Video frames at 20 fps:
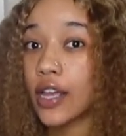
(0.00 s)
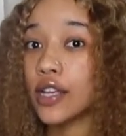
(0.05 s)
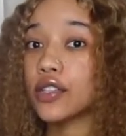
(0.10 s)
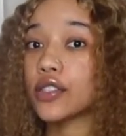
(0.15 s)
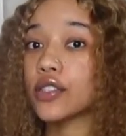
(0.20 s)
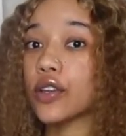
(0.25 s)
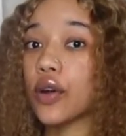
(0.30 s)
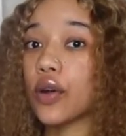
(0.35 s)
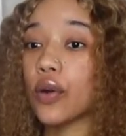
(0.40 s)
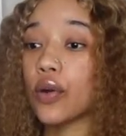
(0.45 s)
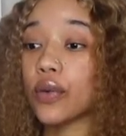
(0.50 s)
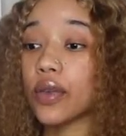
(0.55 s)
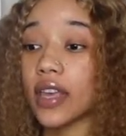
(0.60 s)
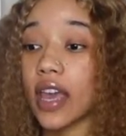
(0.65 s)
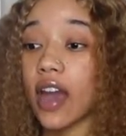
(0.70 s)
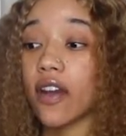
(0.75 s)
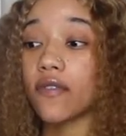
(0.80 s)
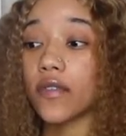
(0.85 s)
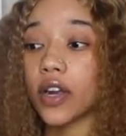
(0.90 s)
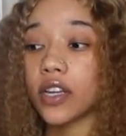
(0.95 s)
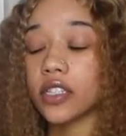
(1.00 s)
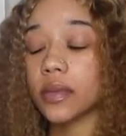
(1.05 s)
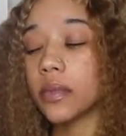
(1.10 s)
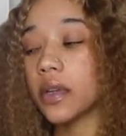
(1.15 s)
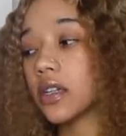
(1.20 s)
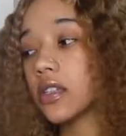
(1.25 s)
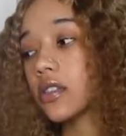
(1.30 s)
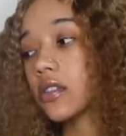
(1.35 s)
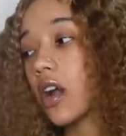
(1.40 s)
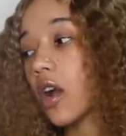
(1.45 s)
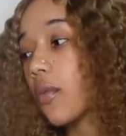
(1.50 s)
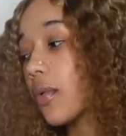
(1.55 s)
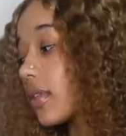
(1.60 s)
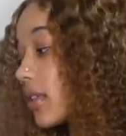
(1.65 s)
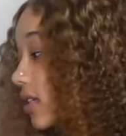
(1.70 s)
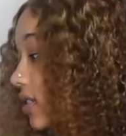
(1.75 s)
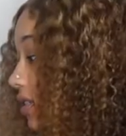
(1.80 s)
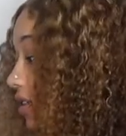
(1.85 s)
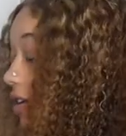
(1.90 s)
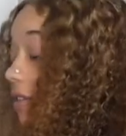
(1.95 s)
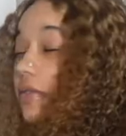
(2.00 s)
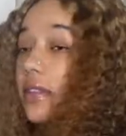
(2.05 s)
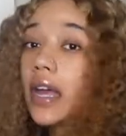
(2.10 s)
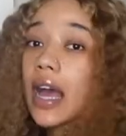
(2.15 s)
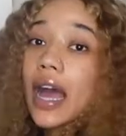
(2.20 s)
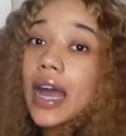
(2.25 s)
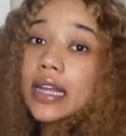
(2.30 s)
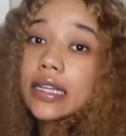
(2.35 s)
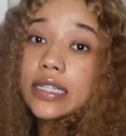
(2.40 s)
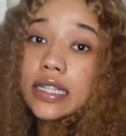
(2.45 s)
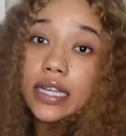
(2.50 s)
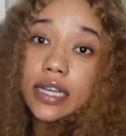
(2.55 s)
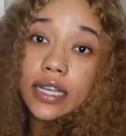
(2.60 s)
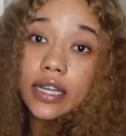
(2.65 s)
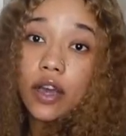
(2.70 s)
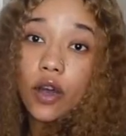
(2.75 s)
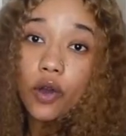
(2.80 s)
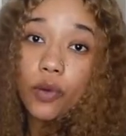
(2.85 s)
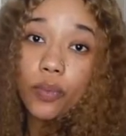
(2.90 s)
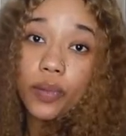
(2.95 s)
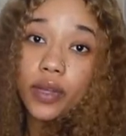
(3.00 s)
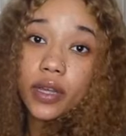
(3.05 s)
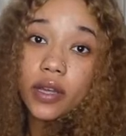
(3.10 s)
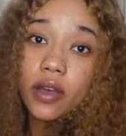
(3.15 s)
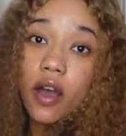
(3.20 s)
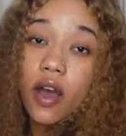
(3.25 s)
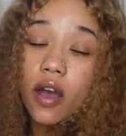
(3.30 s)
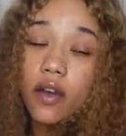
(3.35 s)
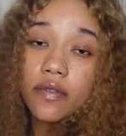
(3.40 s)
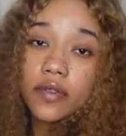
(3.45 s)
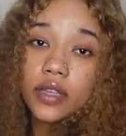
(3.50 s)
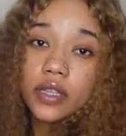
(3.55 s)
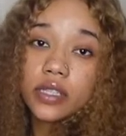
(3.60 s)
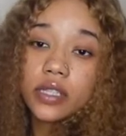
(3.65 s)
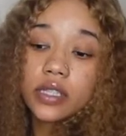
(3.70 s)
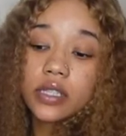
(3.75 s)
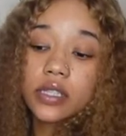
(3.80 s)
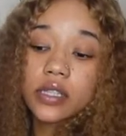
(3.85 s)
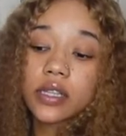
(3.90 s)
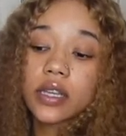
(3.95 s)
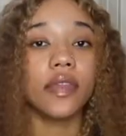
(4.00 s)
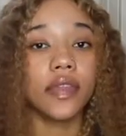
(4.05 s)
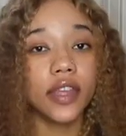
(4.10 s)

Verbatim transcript: So yeah, first I'm gonna start with the stuff that I didn't open, obviously.